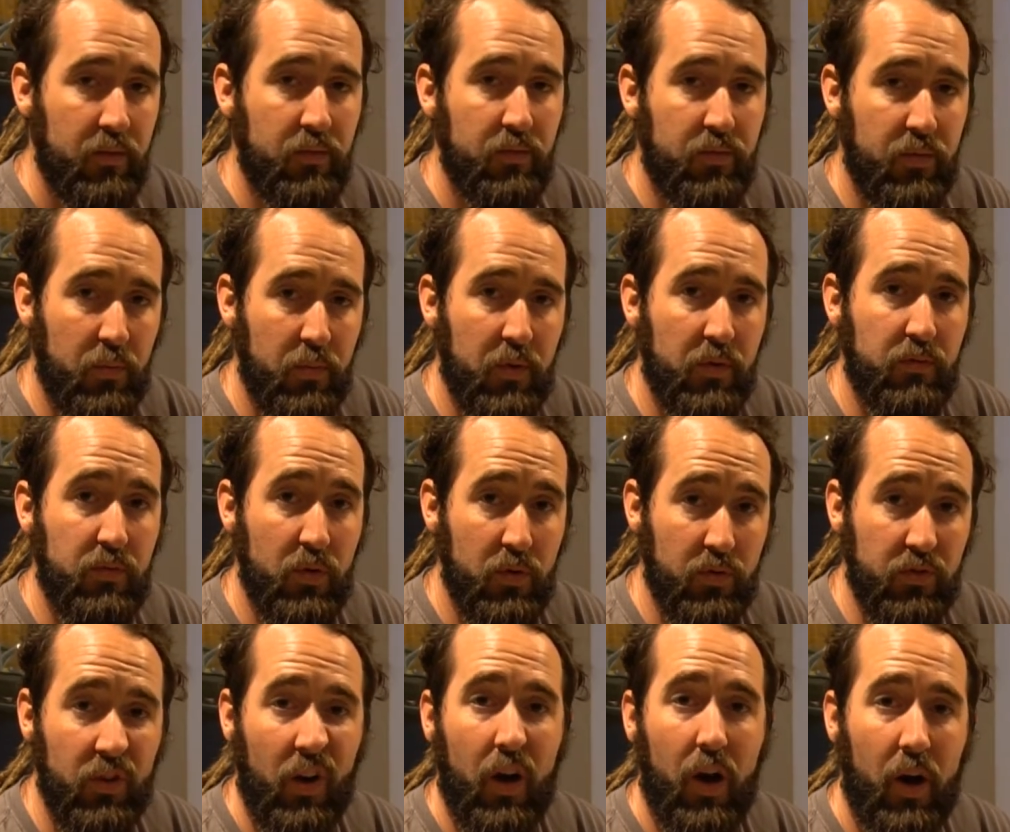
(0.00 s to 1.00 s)
from the
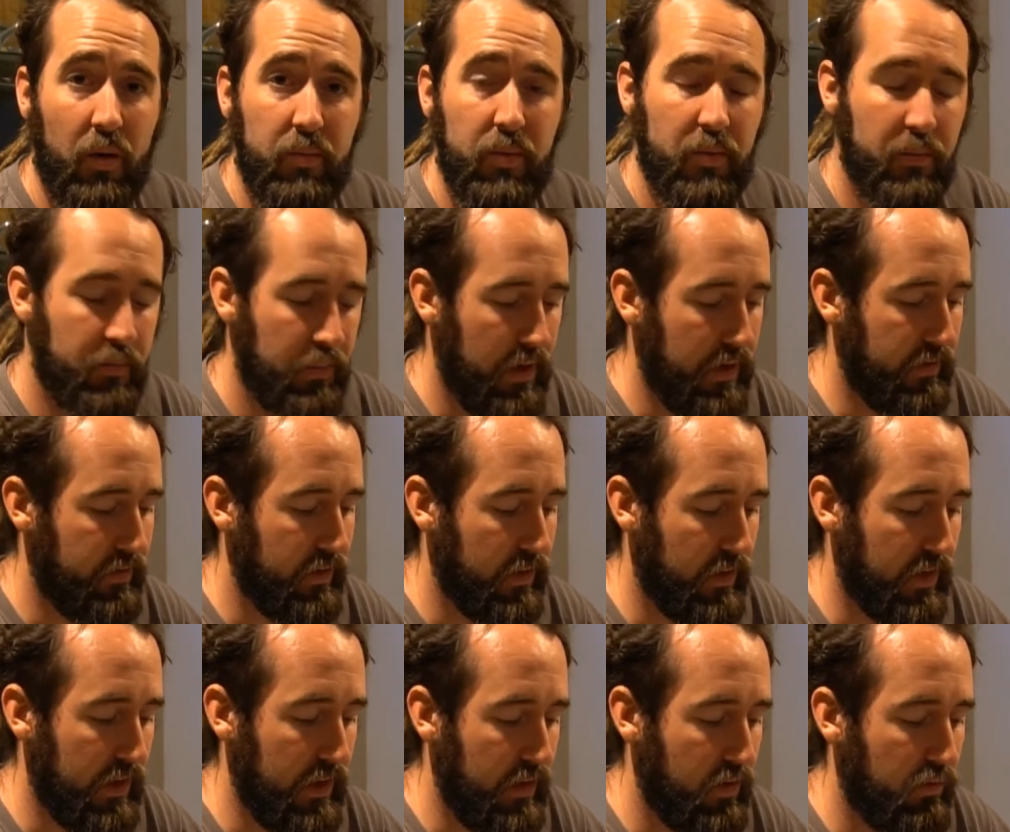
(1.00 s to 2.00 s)
roots up,
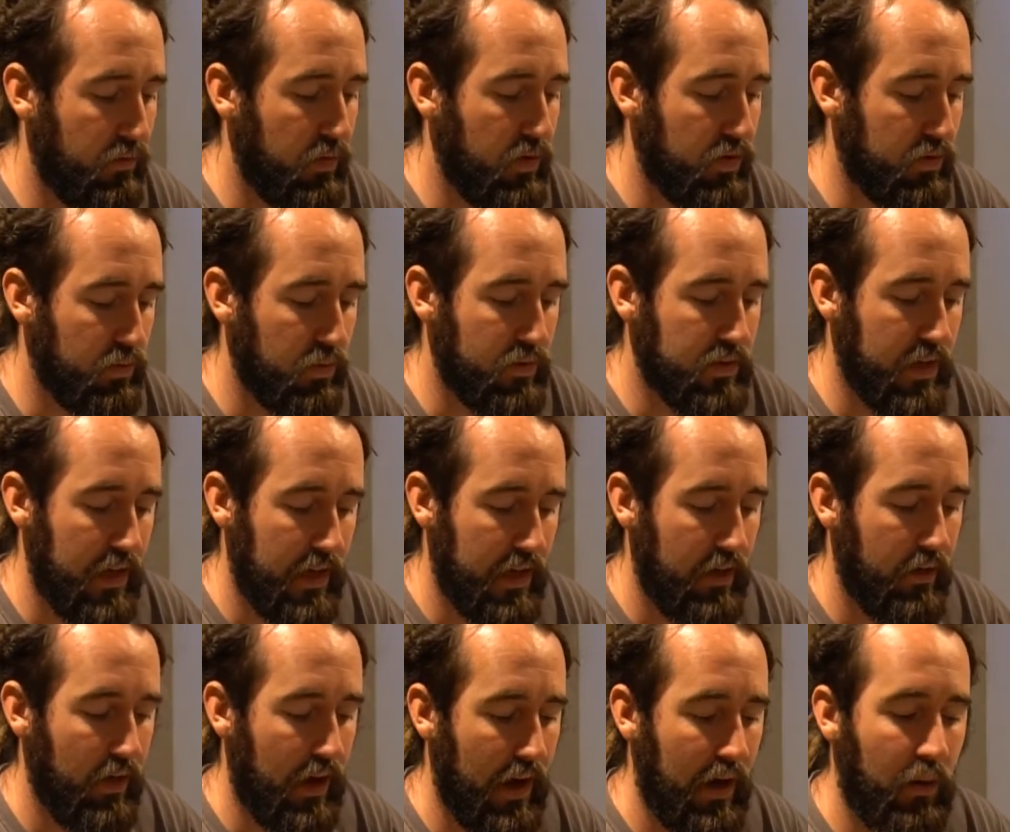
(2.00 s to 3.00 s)
basically the roots will tell
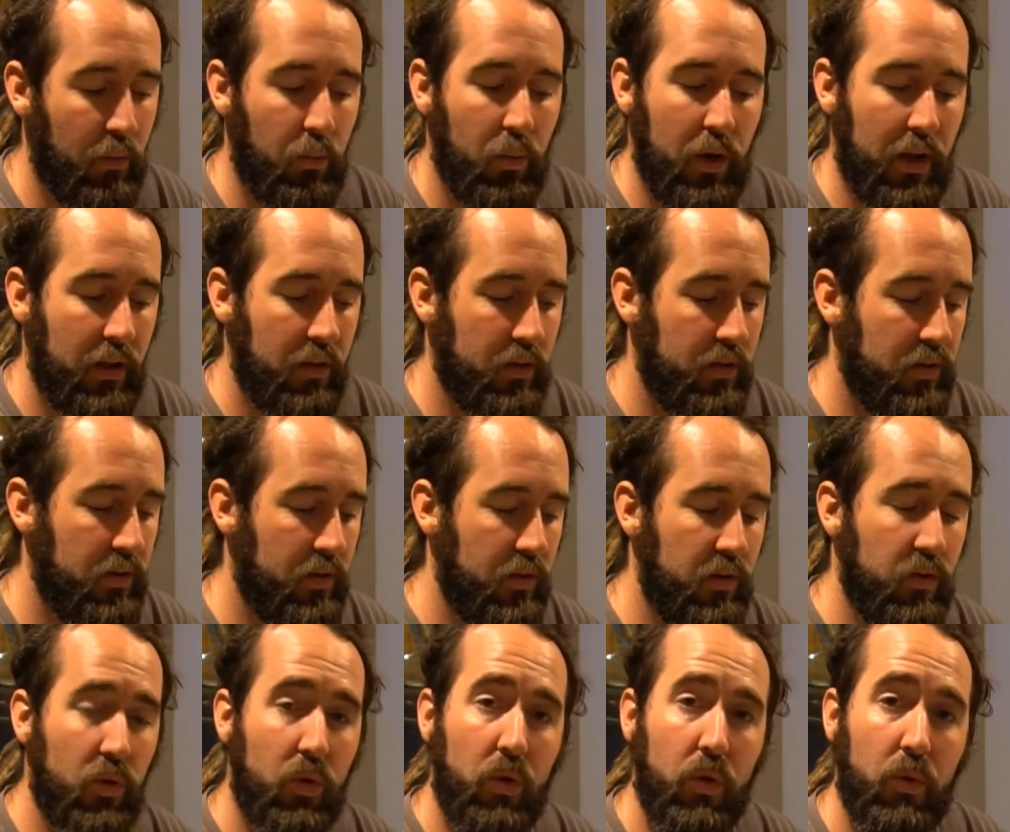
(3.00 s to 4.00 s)
you how well
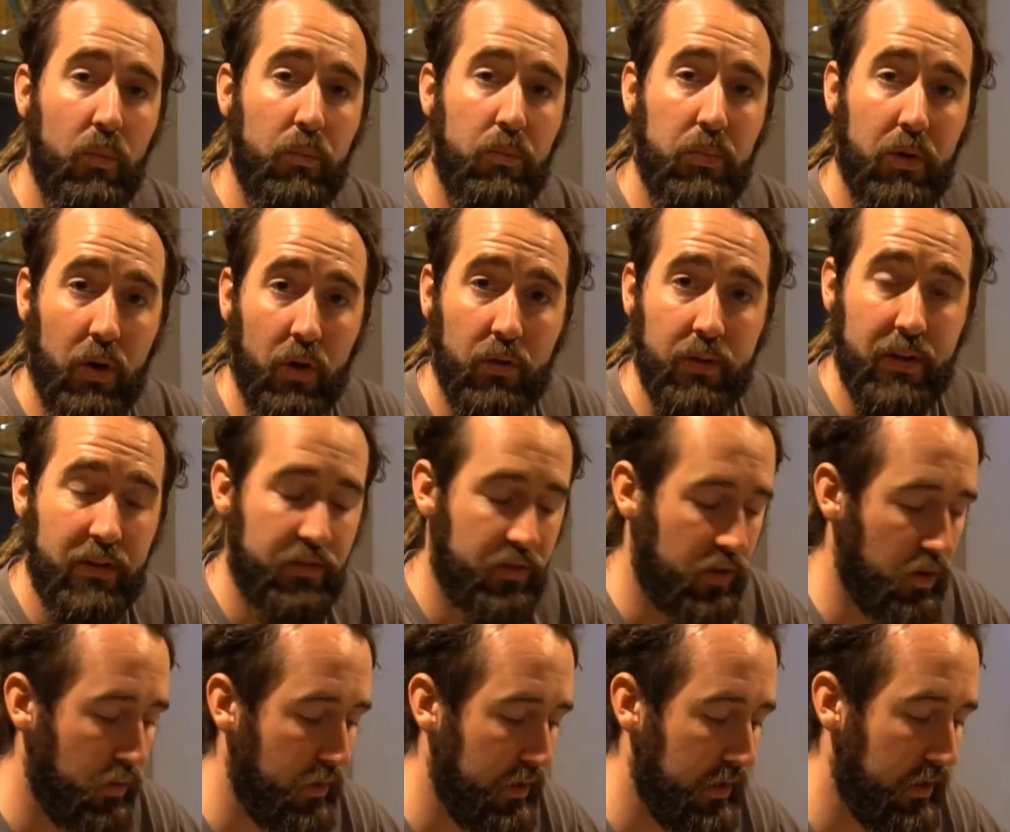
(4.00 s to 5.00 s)
your plant is
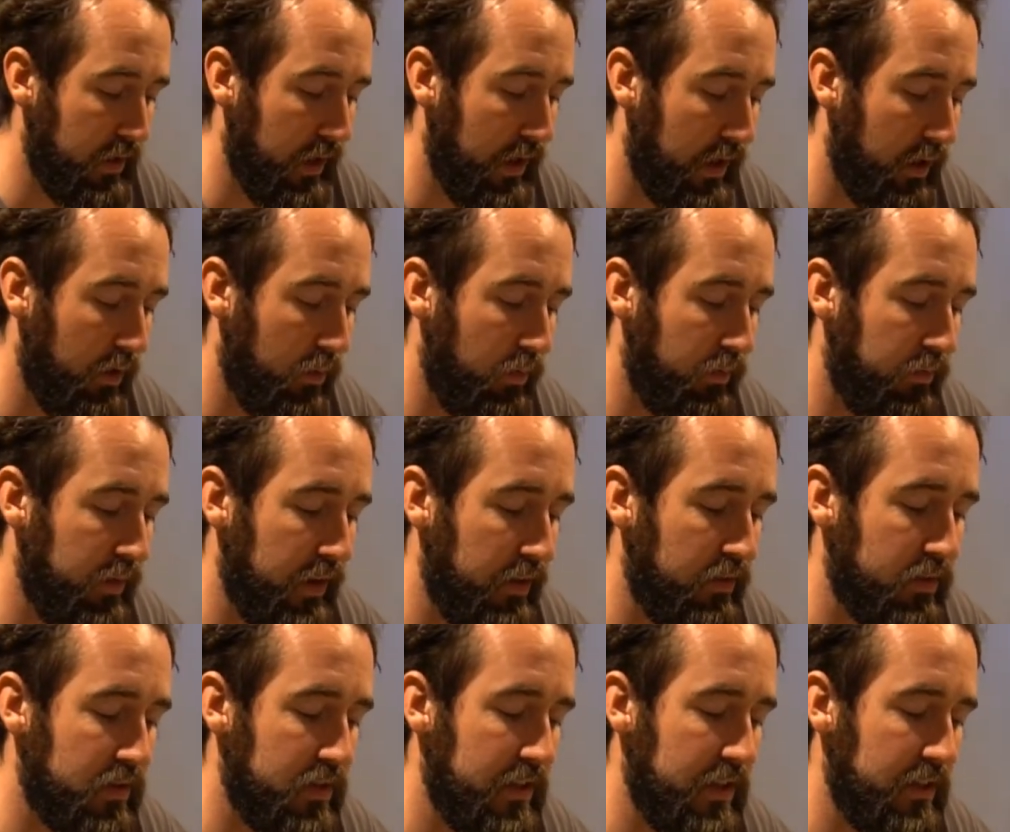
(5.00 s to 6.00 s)
doing, how
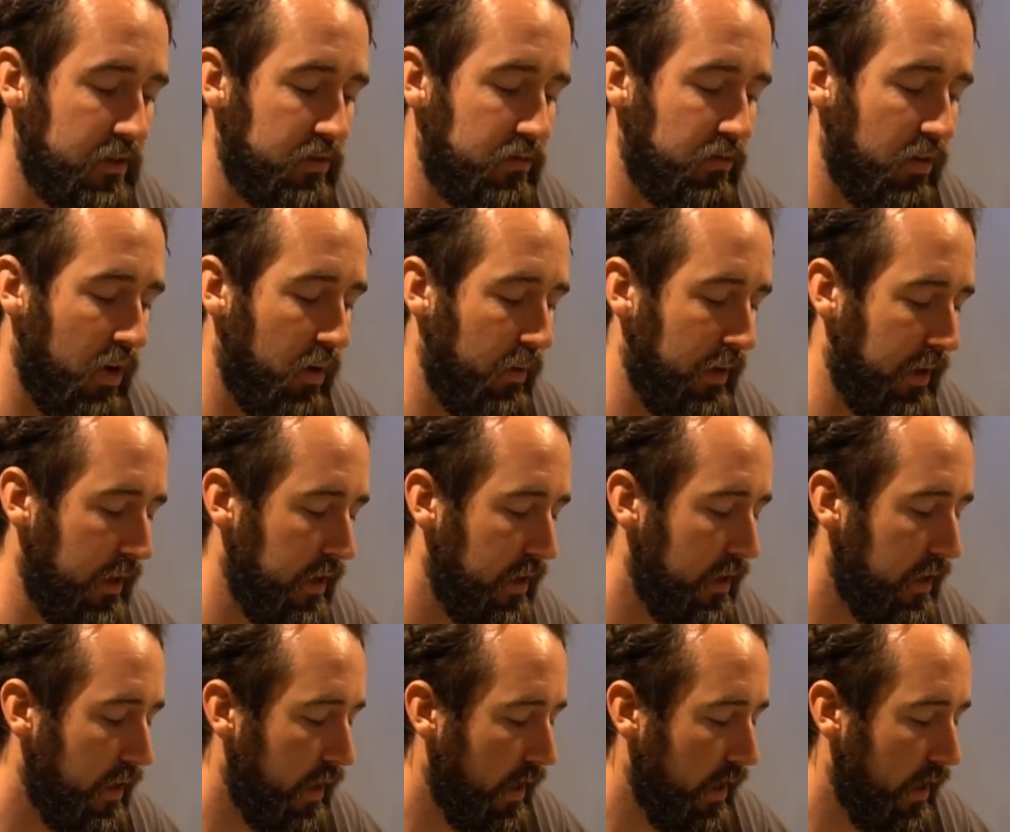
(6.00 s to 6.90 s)
vigorously it's growing,